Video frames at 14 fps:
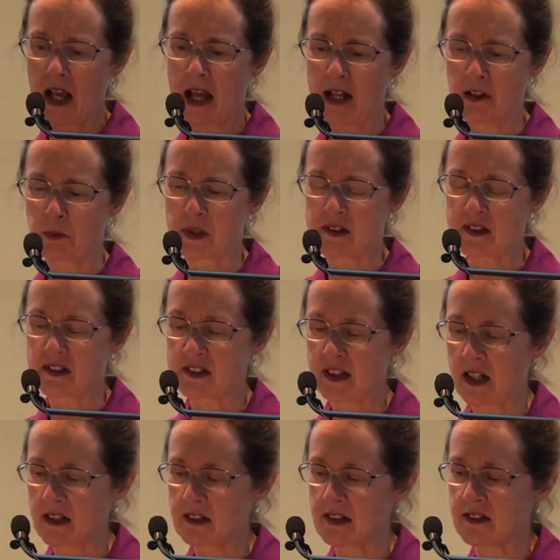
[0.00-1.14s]
and with
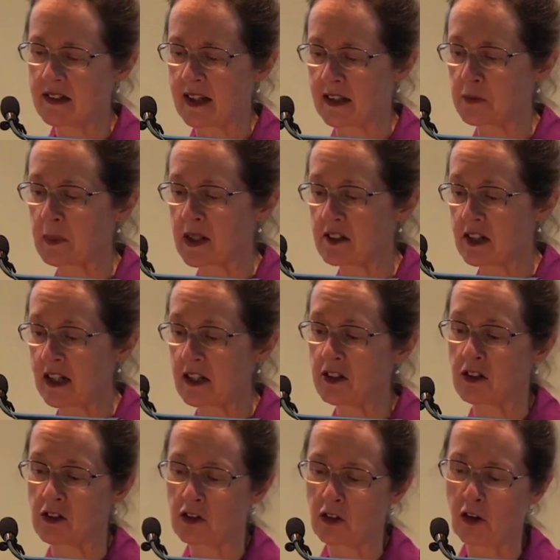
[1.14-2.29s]
society's
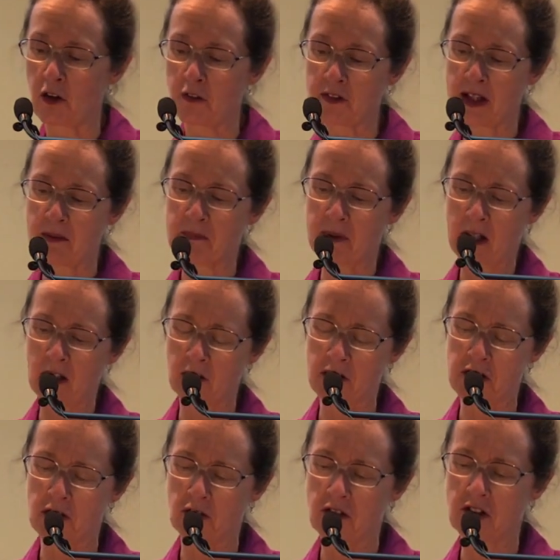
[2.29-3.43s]
expectations of that
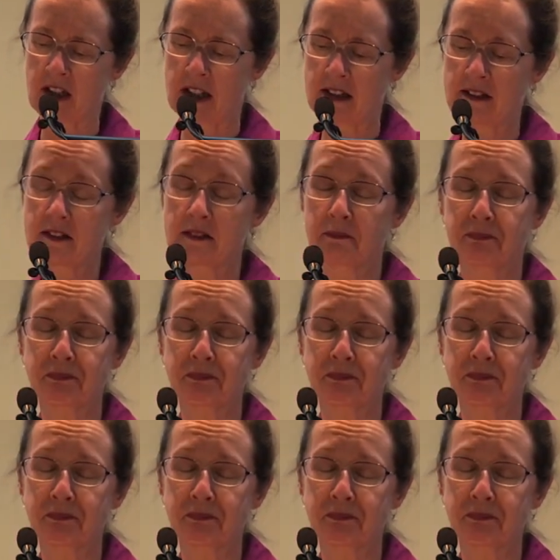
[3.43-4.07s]
biological sex.